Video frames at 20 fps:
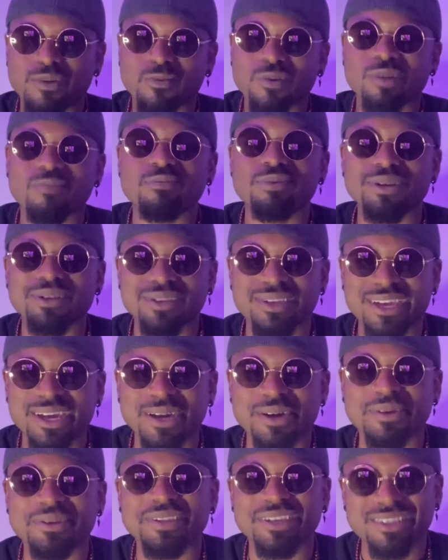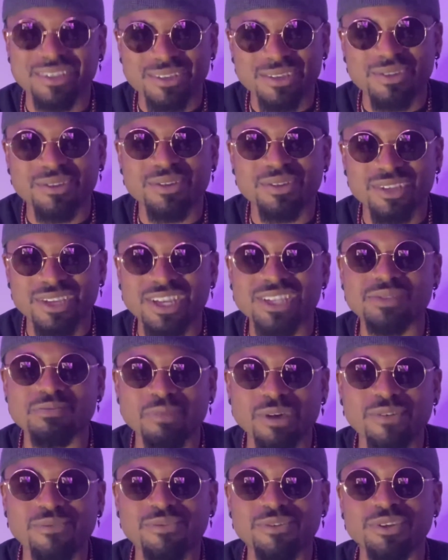what I'm putting down, then it's
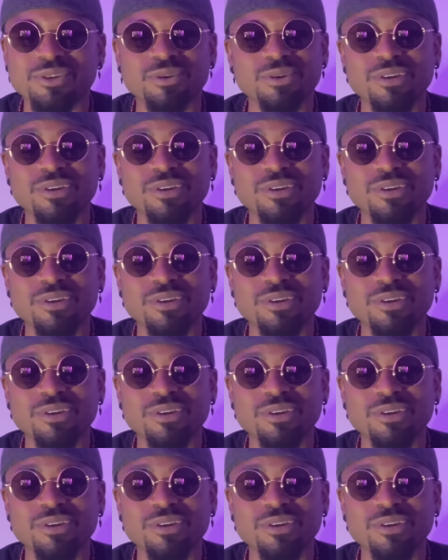meant for you.